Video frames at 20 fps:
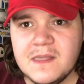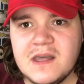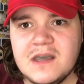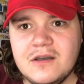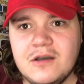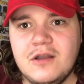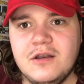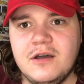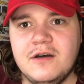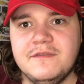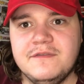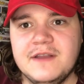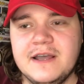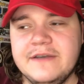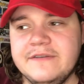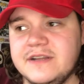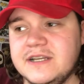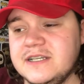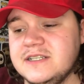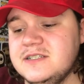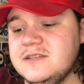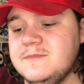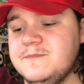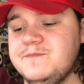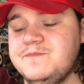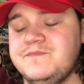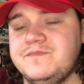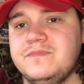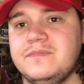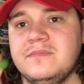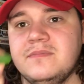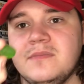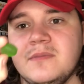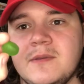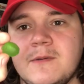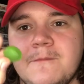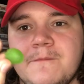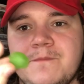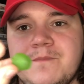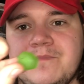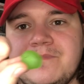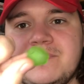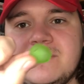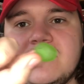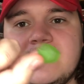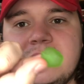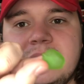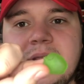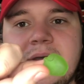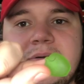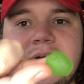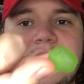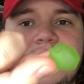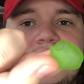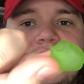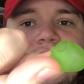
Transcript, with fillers: Got a lot of flavour, these. So now I've got